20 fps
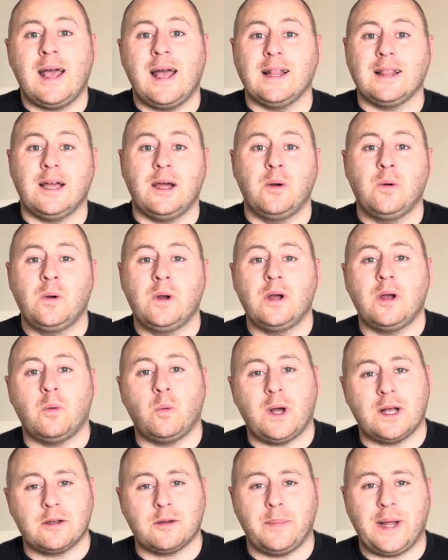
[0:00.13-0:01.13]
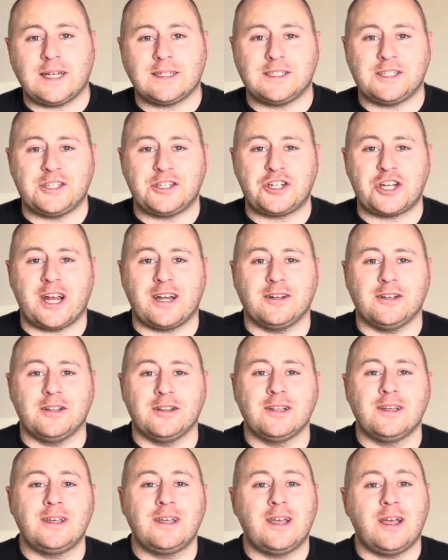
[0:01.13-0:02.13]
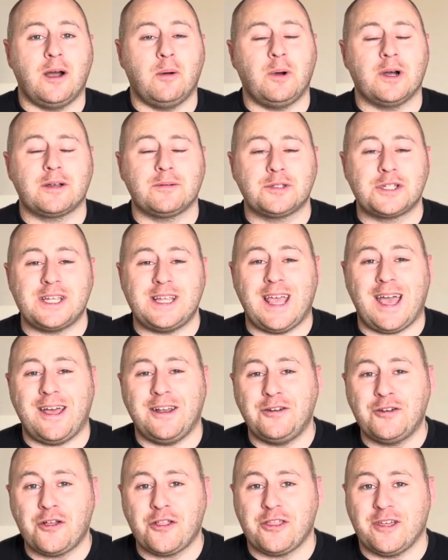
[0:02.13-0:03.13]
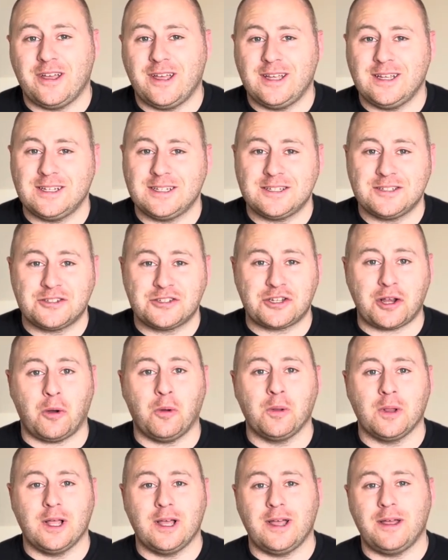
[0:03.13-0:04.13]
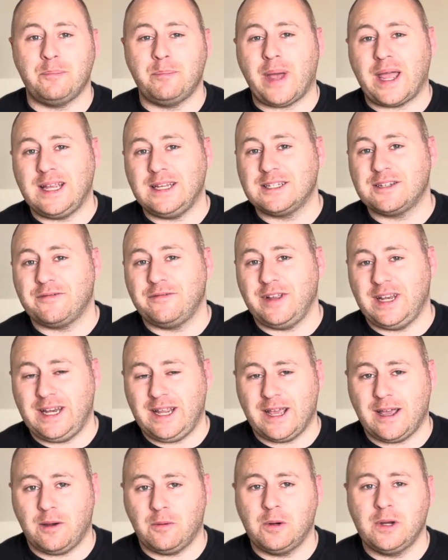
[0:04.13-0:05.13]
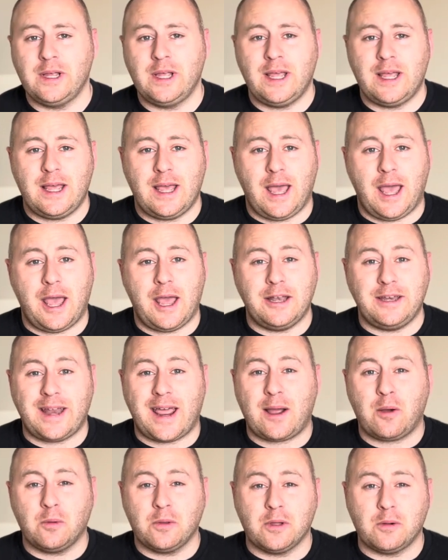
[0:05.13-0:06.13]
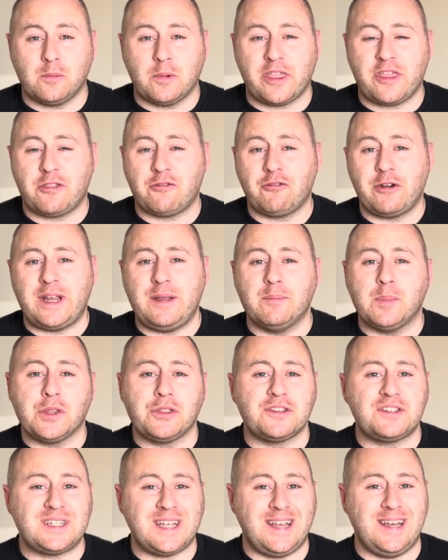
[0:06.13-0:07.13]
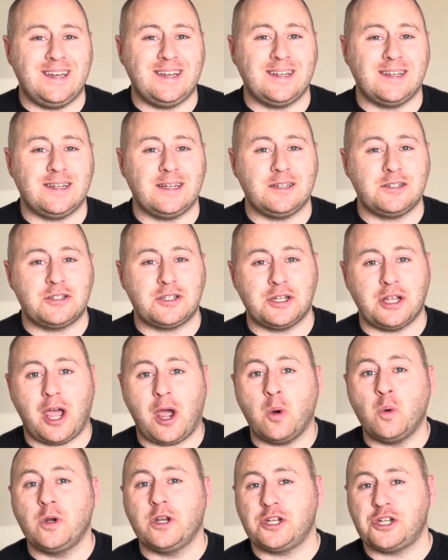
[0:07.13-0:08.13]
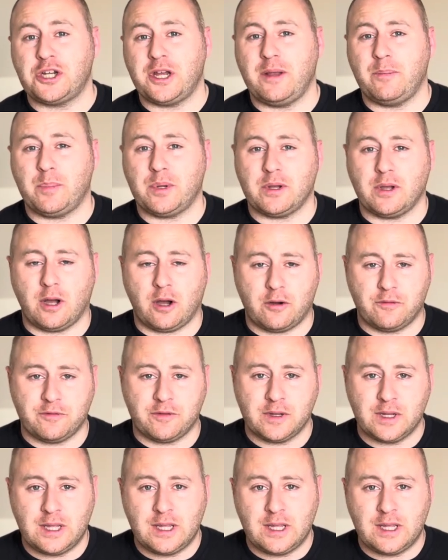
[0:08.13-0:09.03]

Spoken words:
Hello and welcome back to the channel and welcome to yet another solar based video. Now that we're 3 months in to ownership of